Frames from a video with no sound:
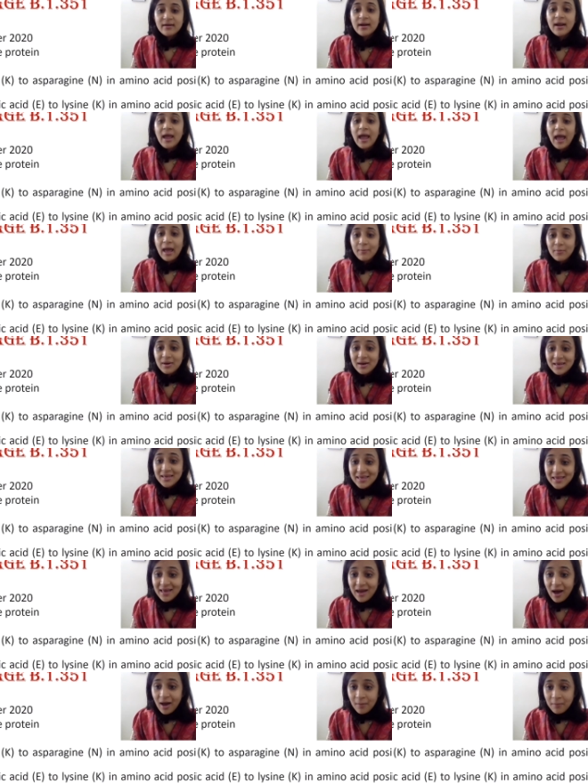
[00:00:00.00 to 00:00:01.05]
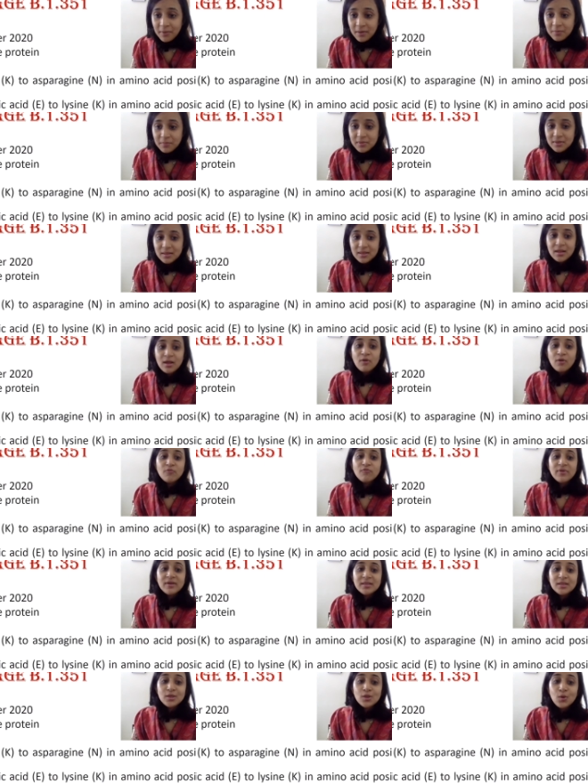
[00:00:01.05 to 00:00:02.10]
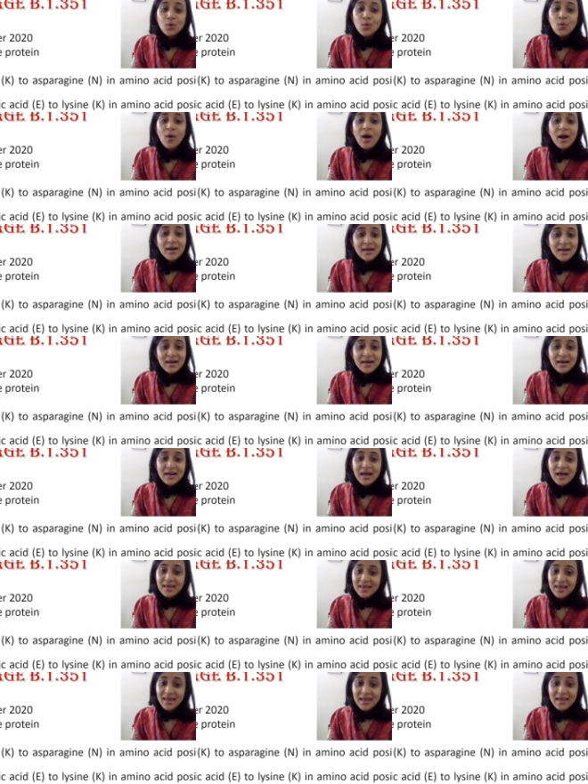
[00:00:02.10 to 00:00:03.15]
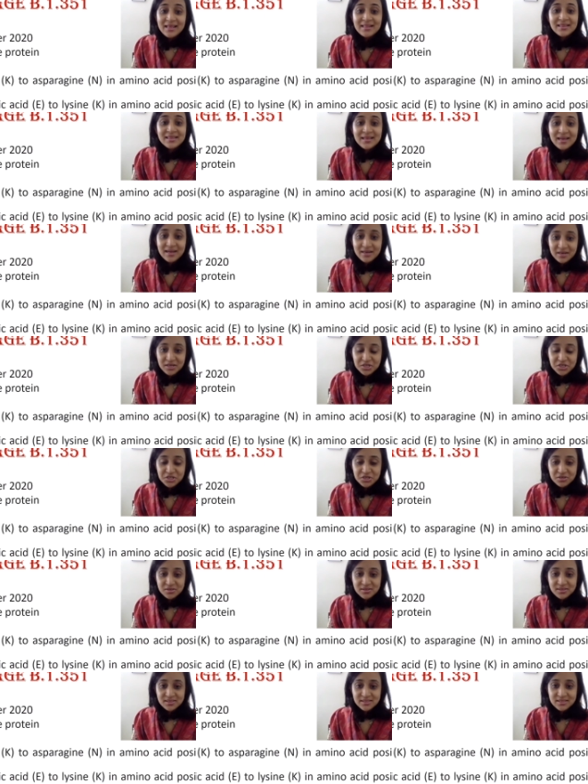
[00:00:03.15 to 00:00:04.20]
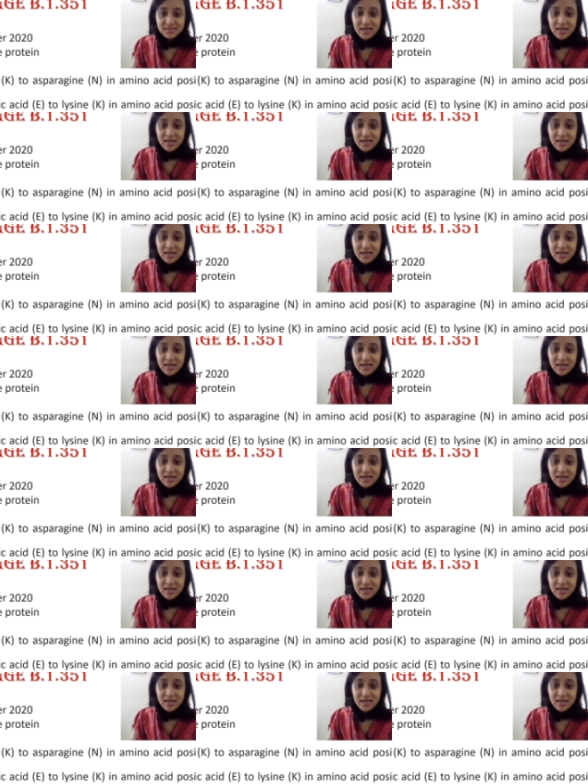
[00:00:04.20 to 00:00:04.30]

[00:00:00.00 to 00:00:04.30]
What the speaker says: among young people with no underlying health conditions